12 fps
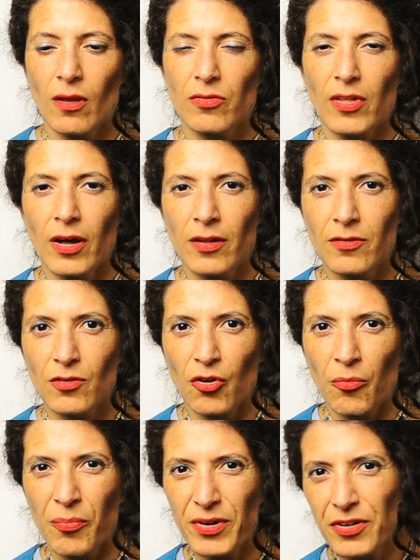That
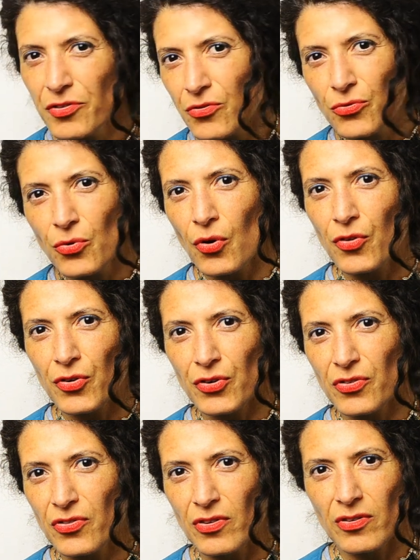comparison to
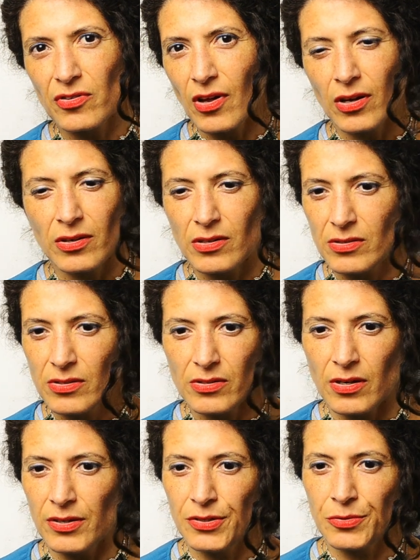others is
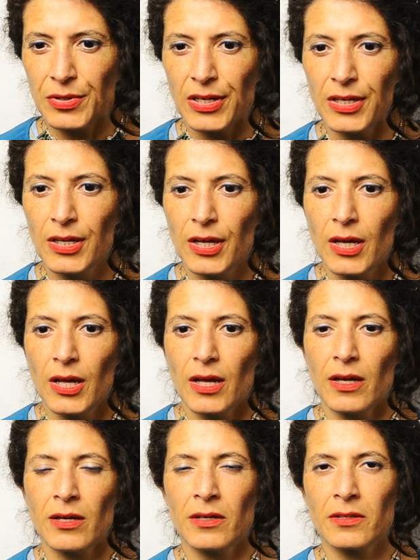unnecessary, really.
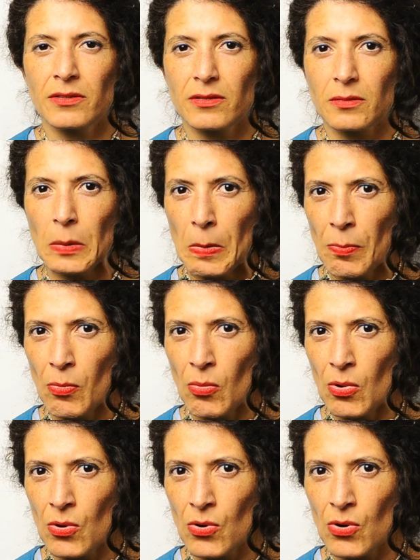It's
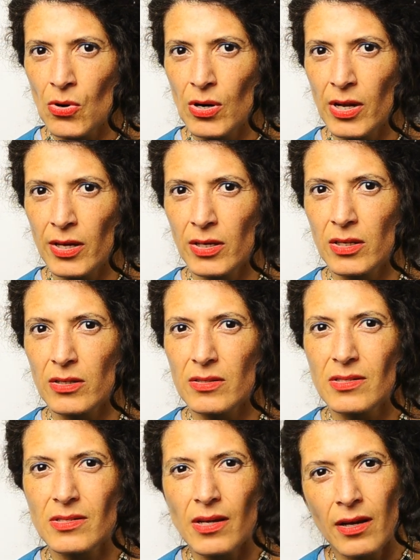more like
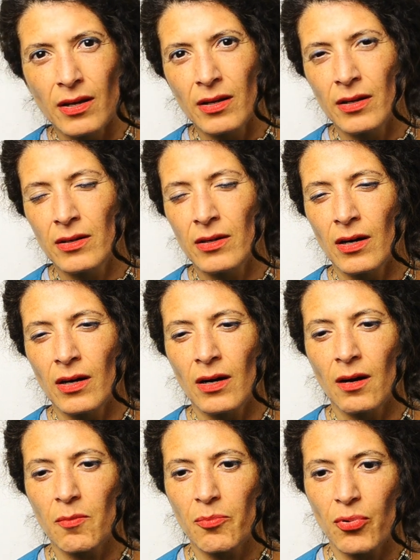staying in
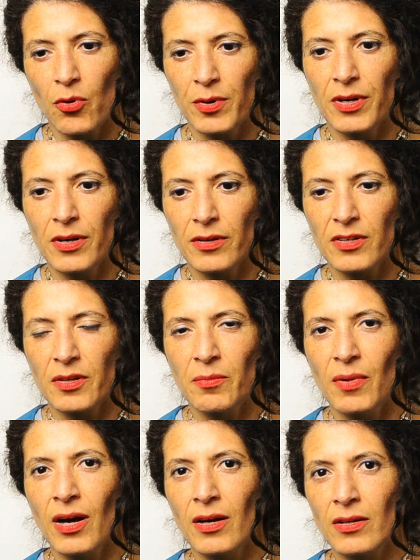a poverty
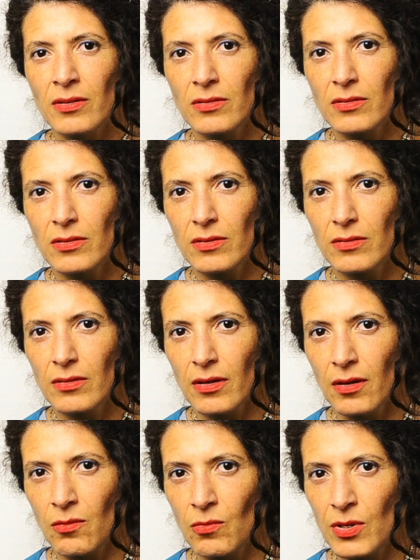mind
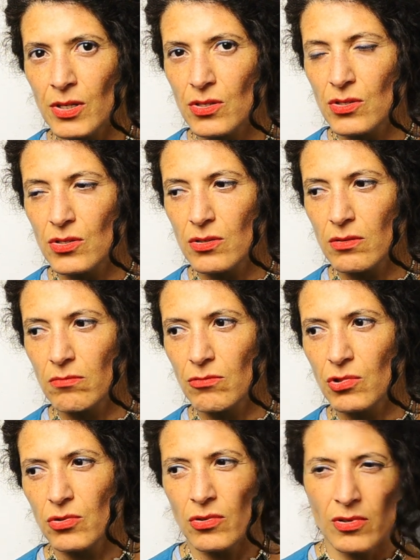in which
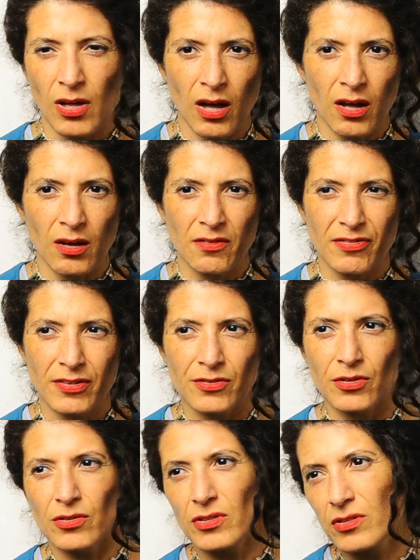you don't have and the
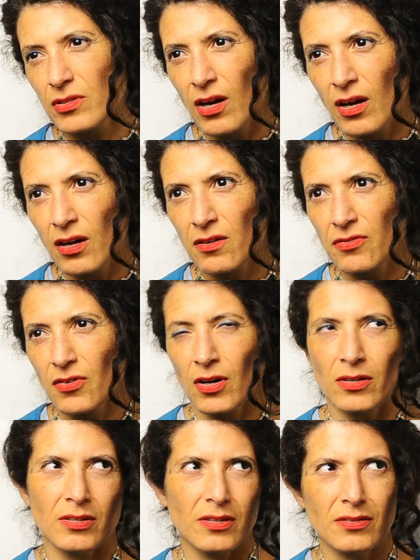others have,
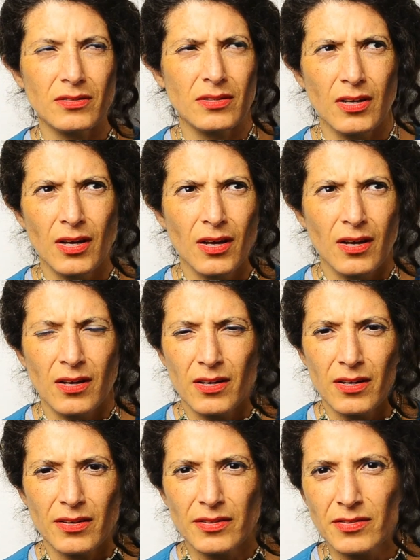and
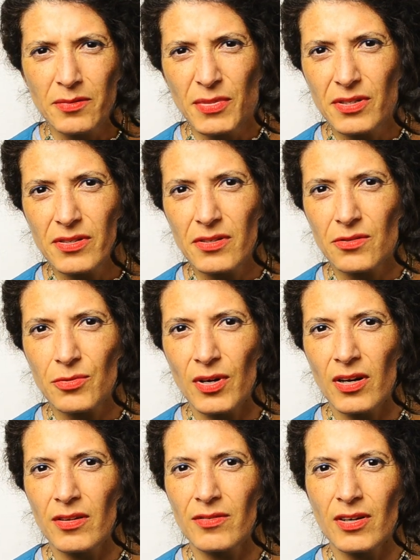it doesn't make sense,
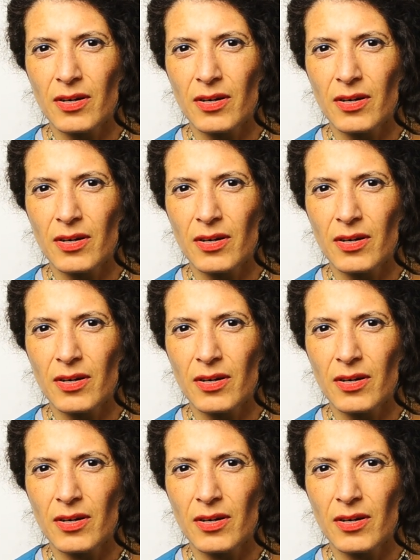really.